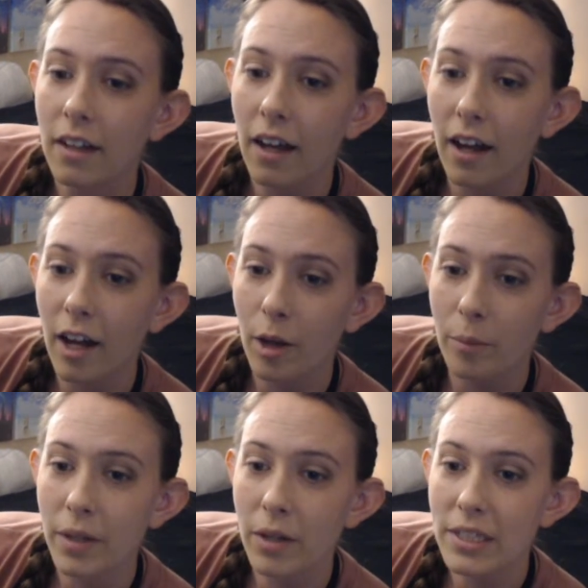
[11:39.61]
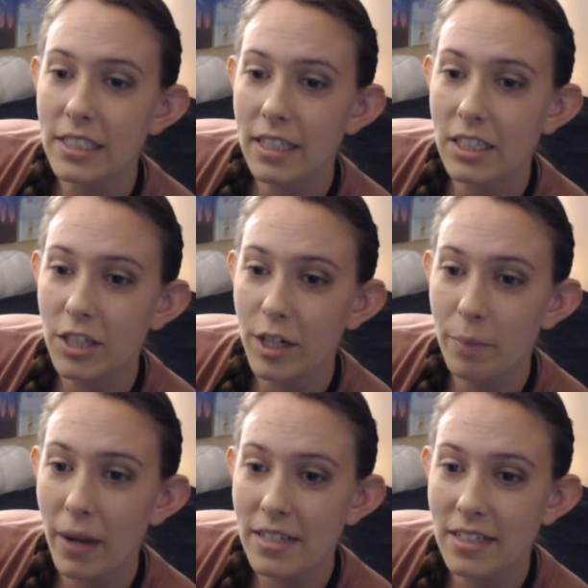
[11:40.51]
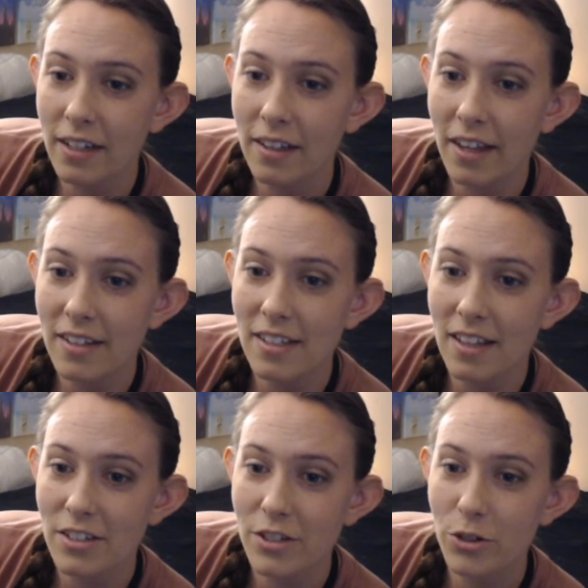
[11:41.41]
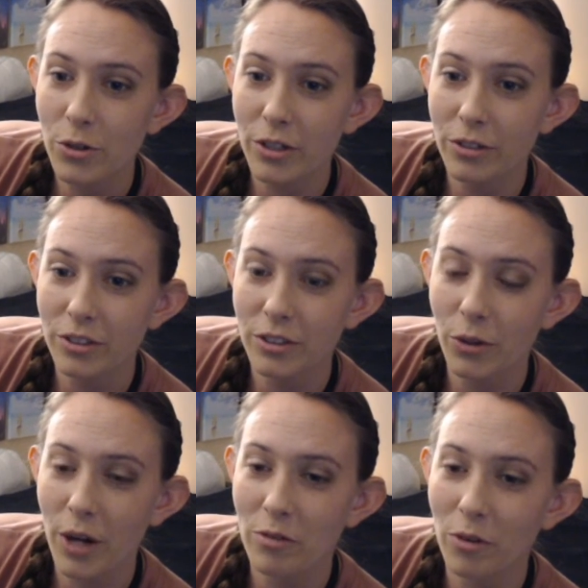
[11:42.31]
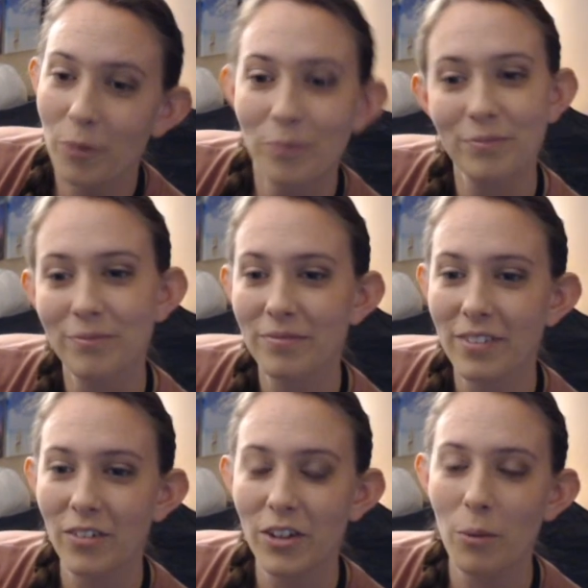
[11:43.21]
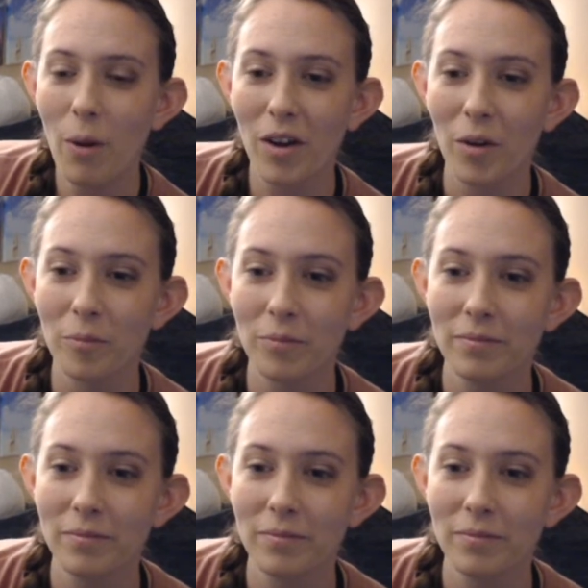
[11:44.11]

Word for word: He recently started painting thanks to these tutorials. So grateful. Well, you're welcome.